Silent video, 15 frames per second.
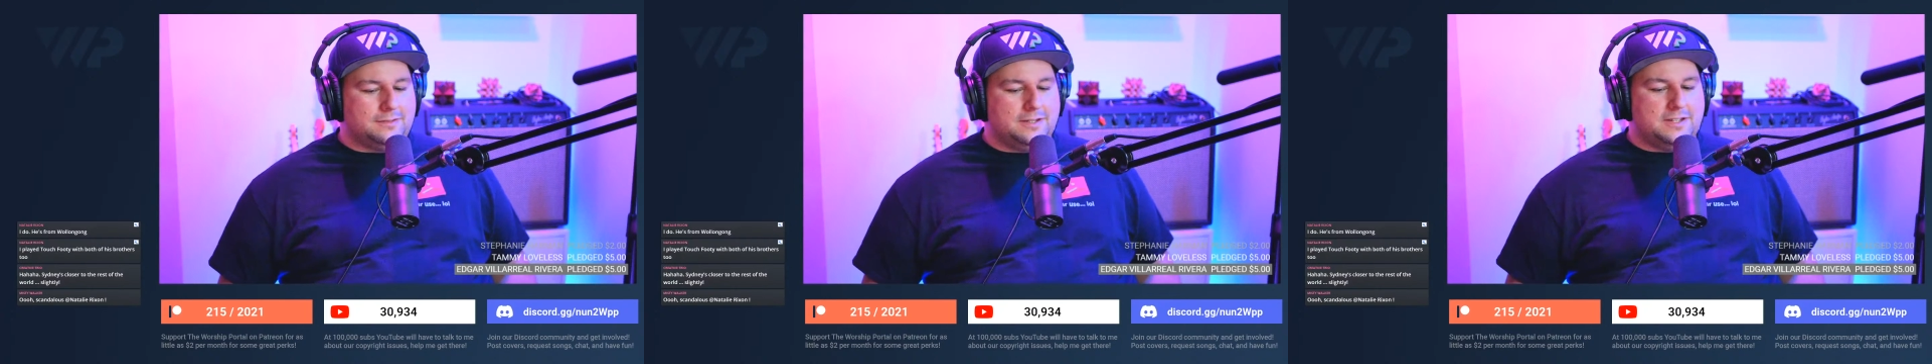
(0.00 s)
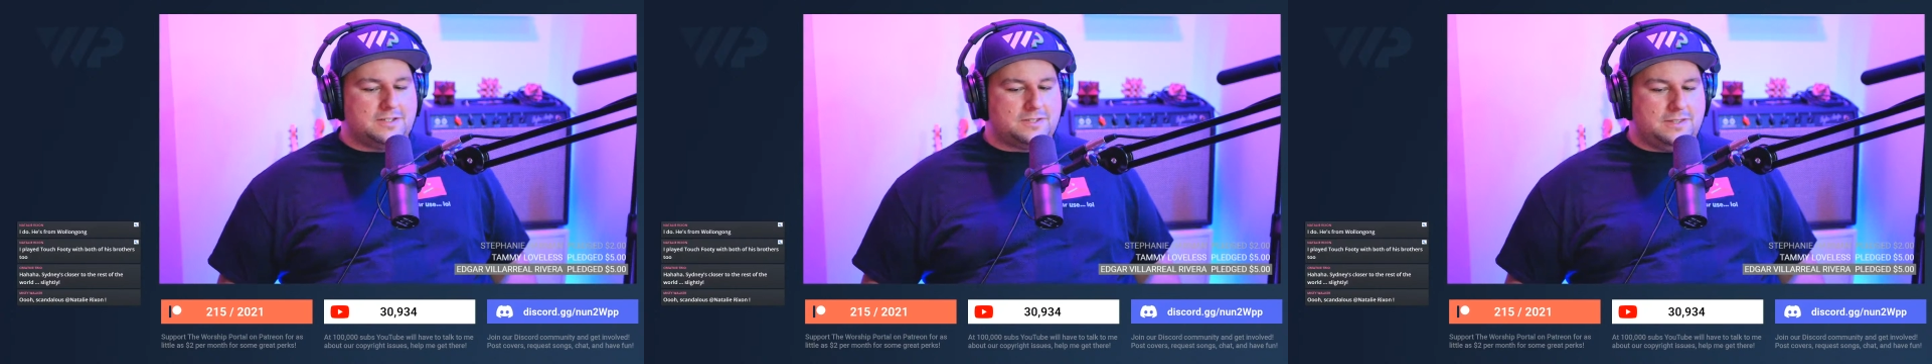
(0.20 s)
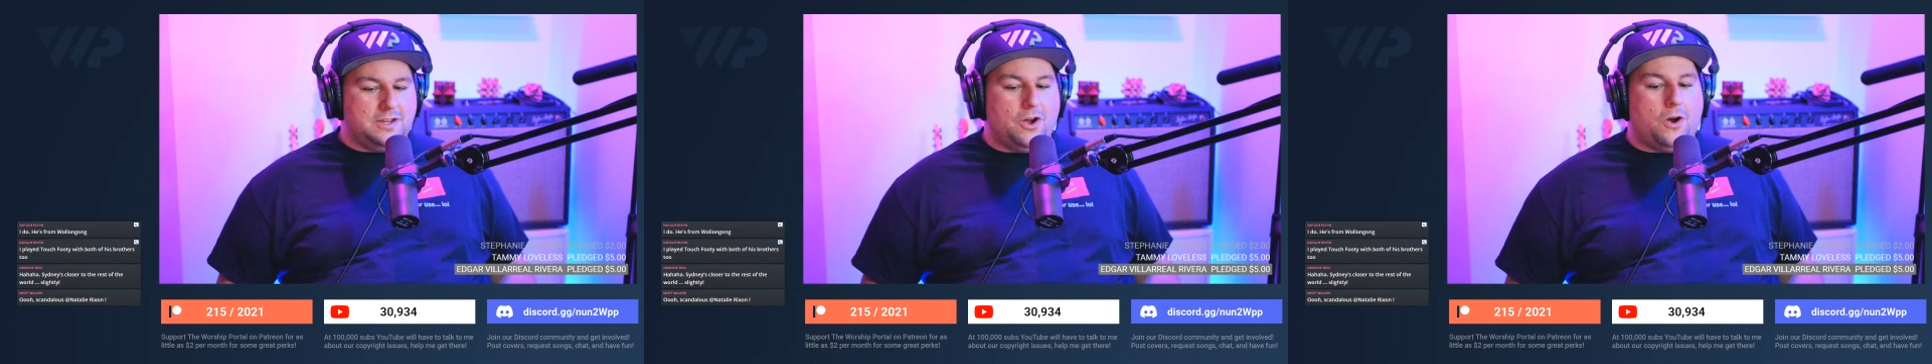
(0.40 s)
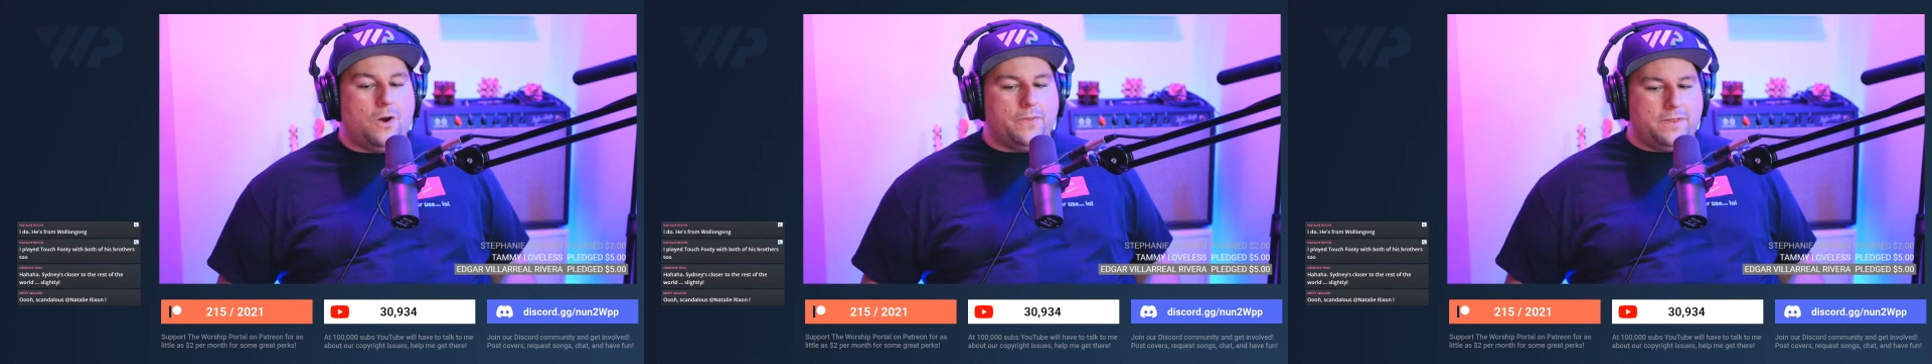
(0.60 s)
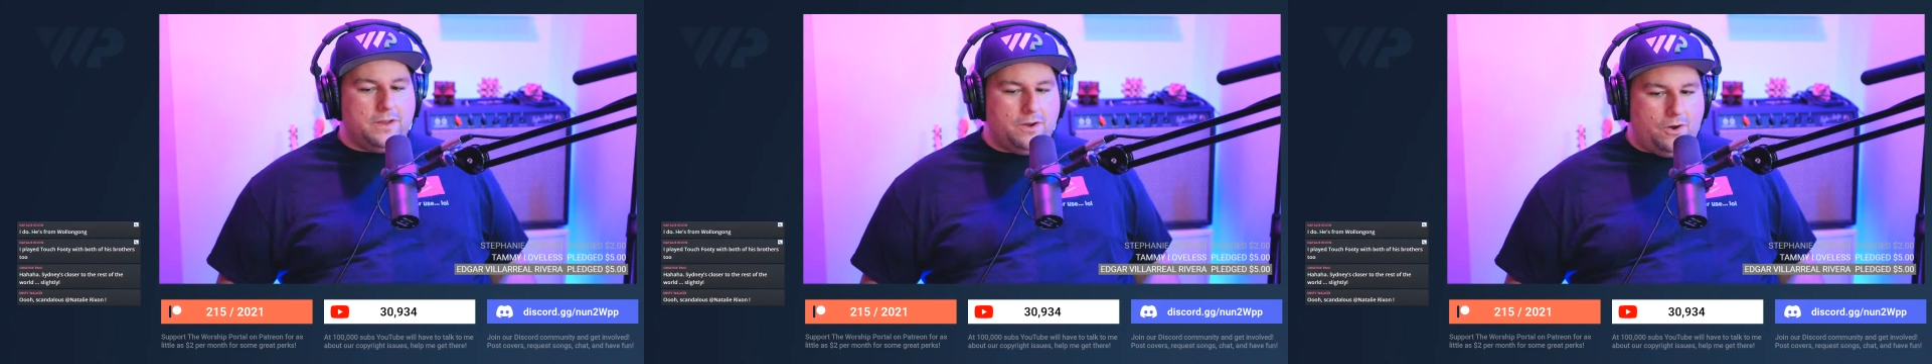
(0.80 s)
the
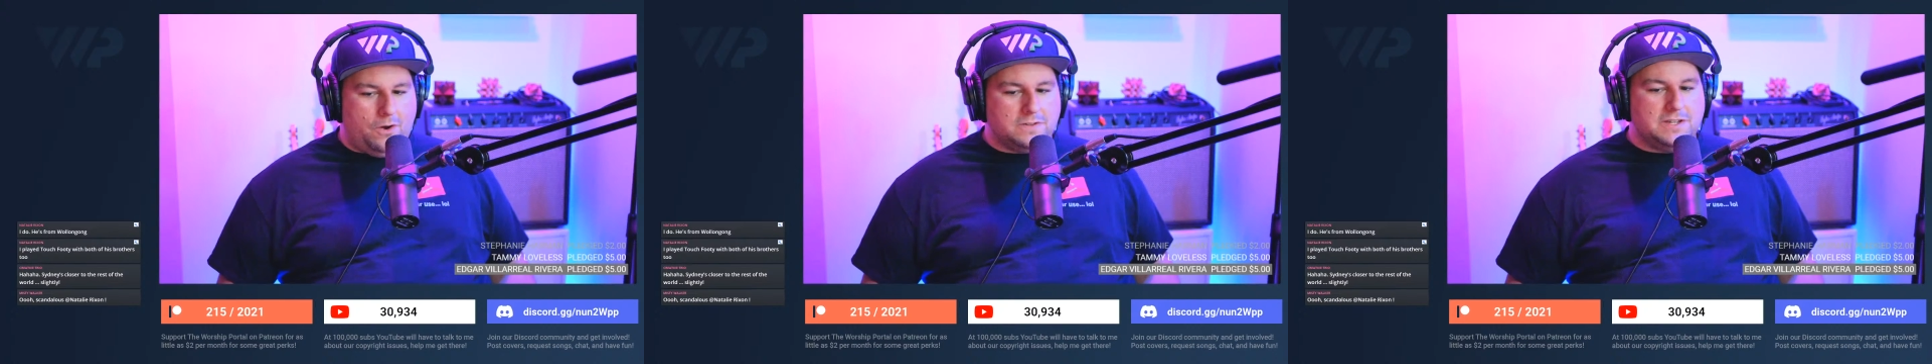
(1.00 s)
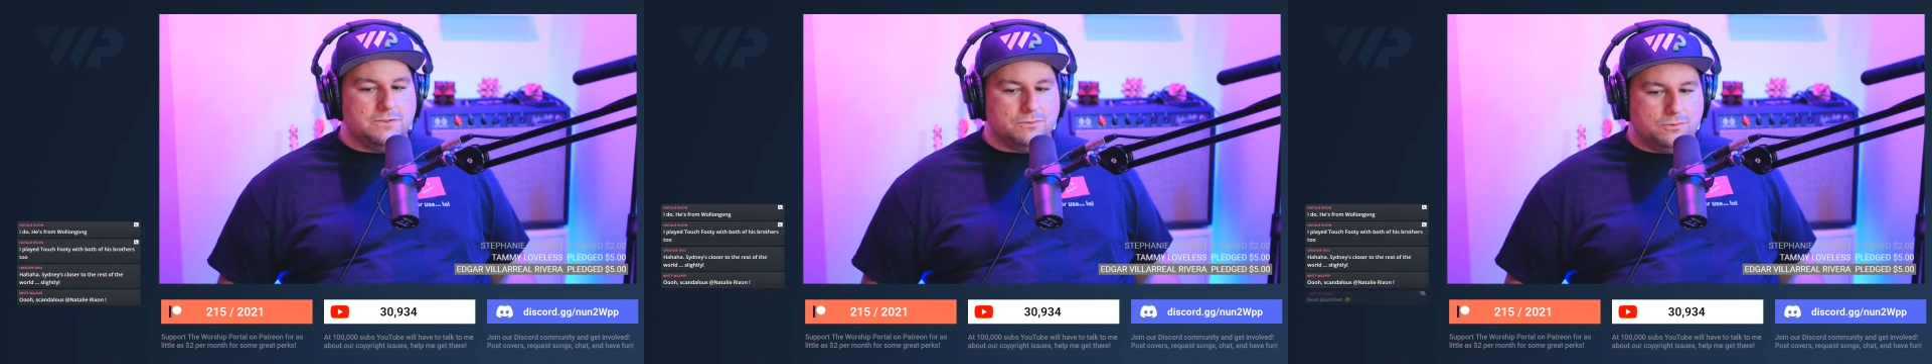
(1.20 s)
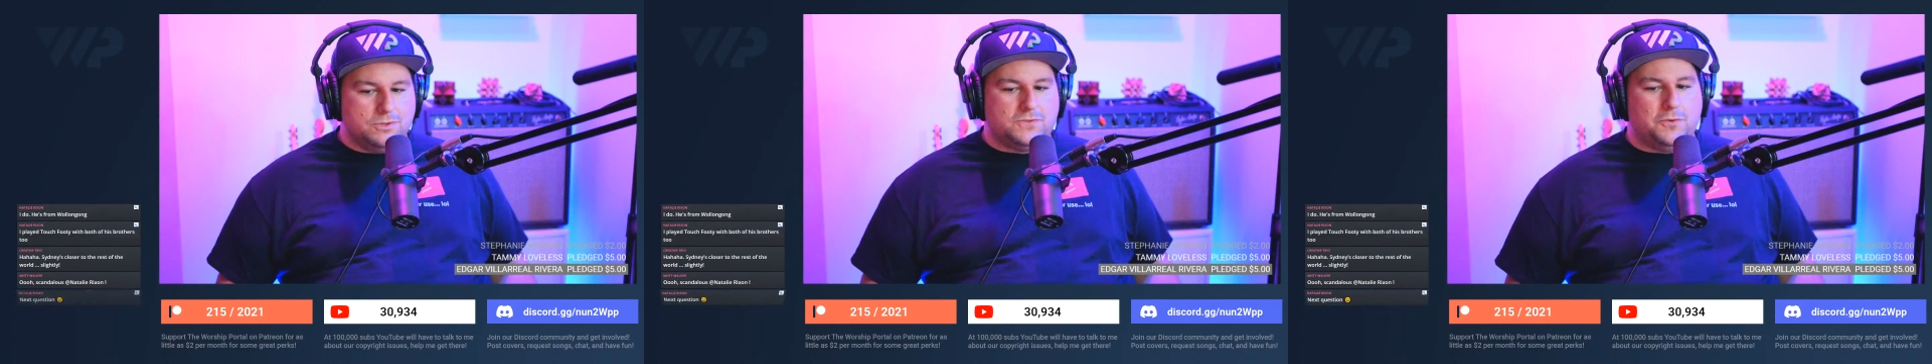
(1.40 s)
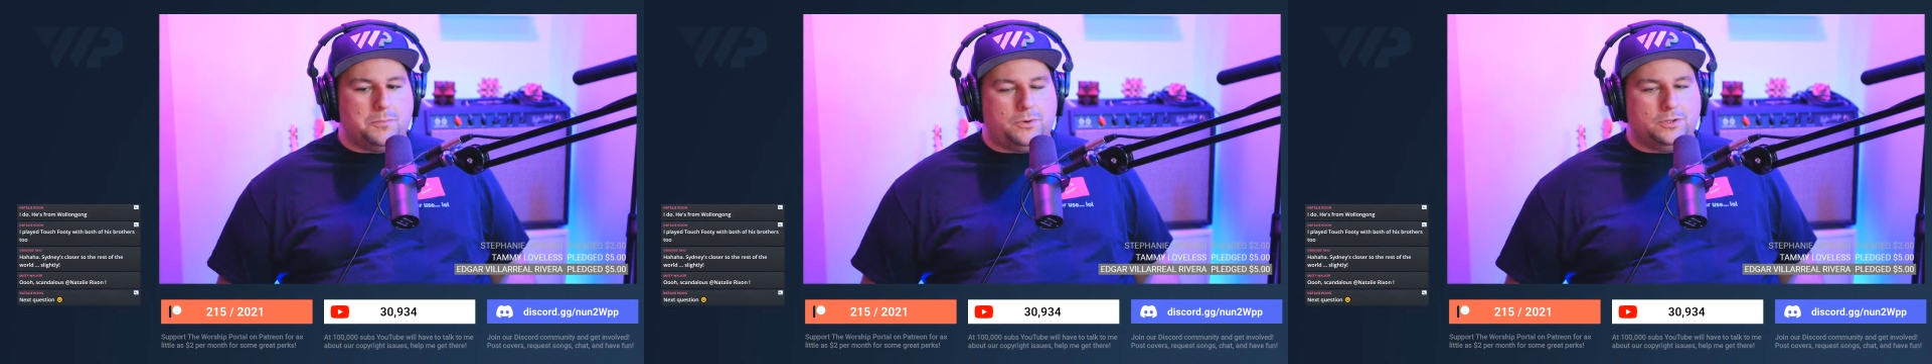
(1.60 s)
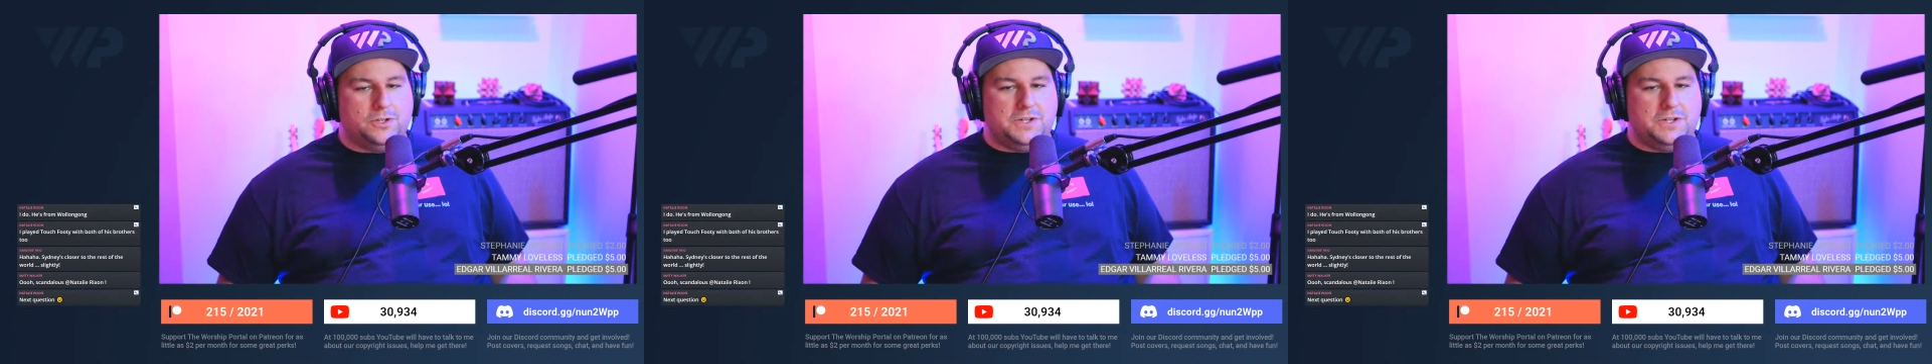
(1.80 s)
Aussie rules footballer.